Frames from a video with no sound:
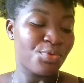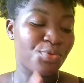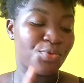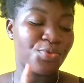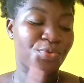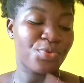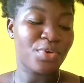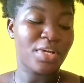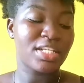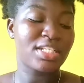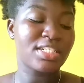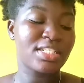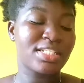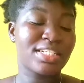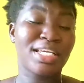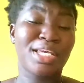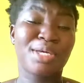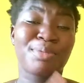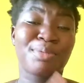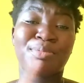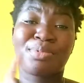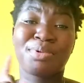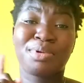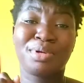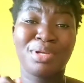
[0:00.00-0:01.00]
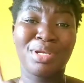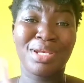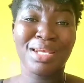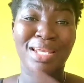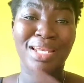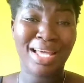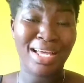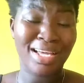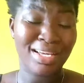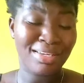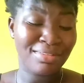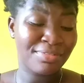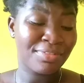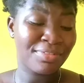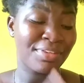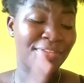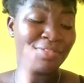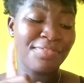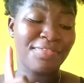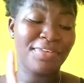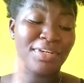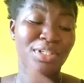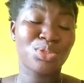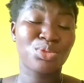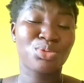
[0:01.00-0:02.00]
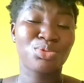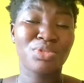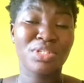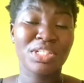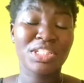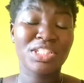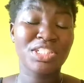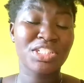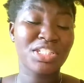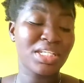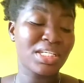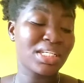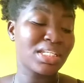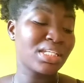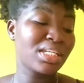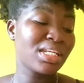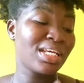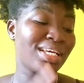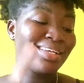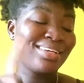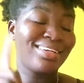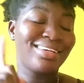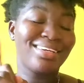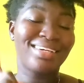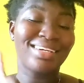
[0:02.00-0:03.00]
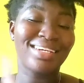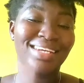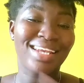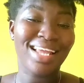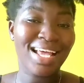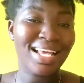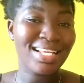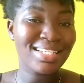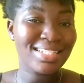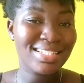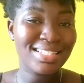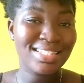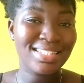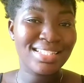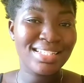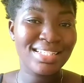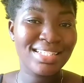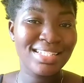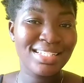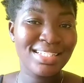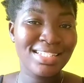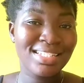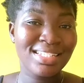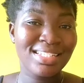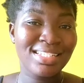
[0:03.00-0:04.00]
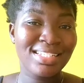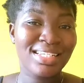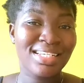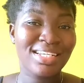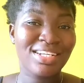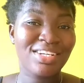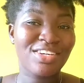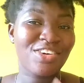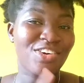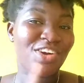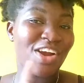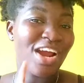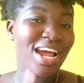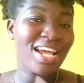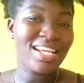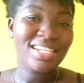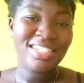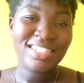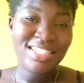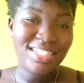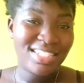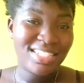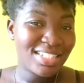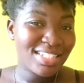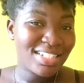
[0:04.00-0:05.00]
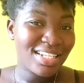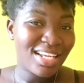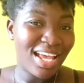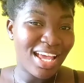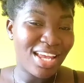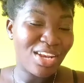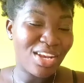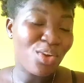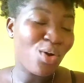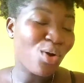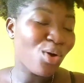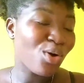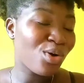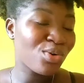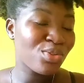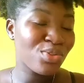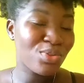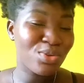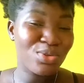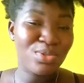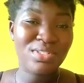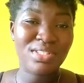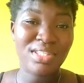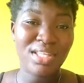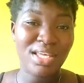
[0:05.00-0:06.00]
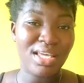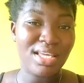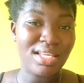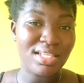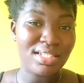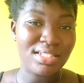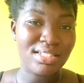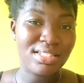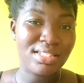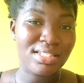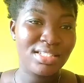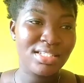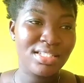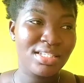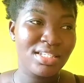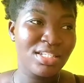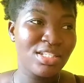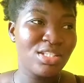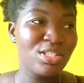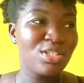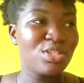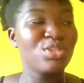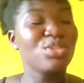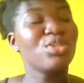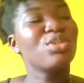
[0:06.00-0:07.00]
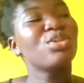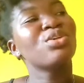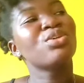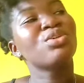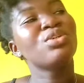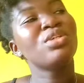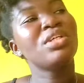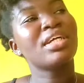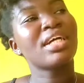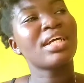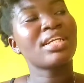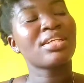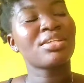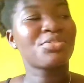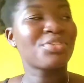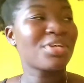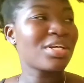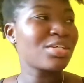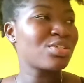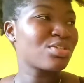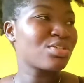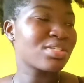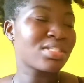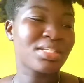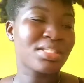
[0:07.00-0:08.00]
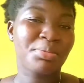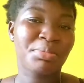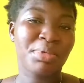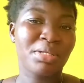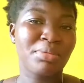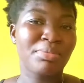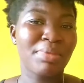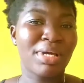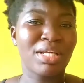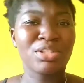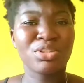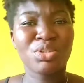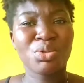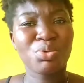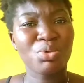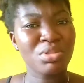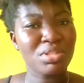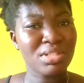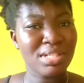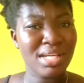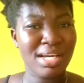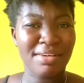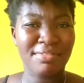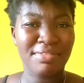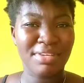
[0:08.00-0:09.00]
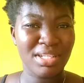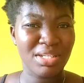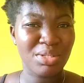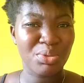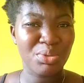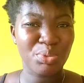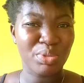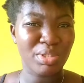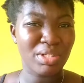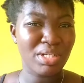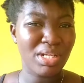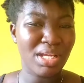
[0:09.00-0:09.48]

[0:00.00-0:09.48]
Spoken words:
friendship, love, infatuation, lust, crush, and all those things. You know, you can crush on somebody, but you don't want to have any